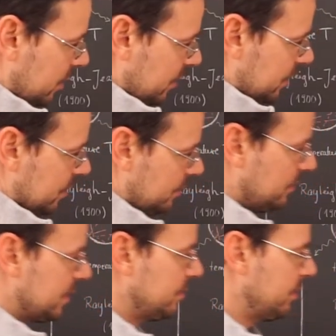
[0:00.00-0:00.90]
is the
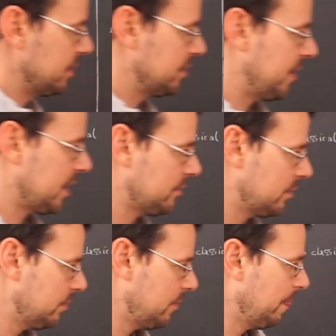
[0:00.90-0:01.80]
visible
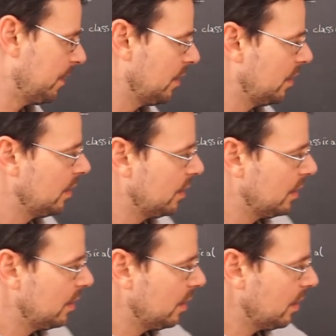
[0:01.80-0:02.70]
spectrum.
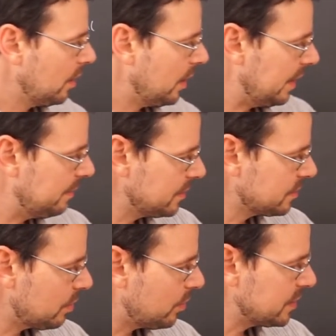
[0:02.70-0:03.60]
And this
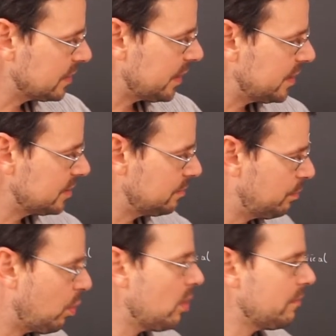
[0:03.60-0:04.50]
coincides
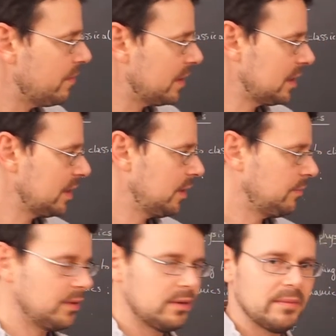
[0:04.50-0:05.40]
perfectly
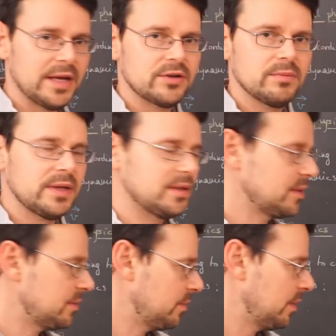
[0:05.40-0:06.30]
with the
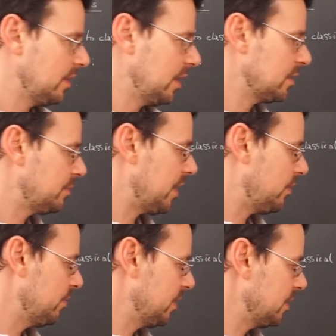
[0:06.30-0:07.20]
measurements, with the
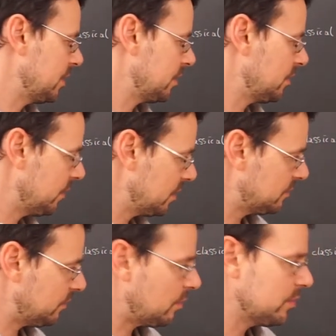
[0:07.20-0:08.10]
experiments. So this
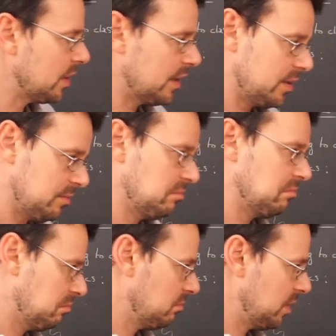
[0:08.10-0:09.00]
formula
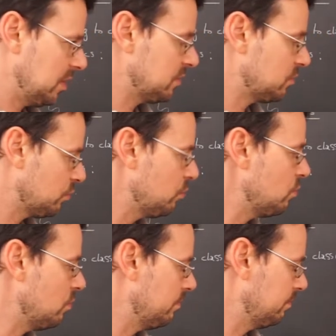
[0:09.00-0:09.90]
is
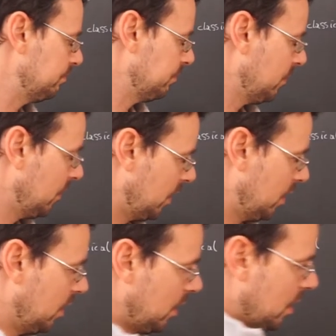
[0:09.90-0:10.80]
true.
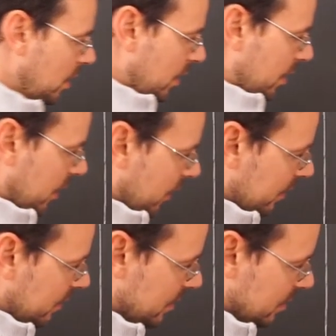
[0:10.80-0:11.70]
Now in these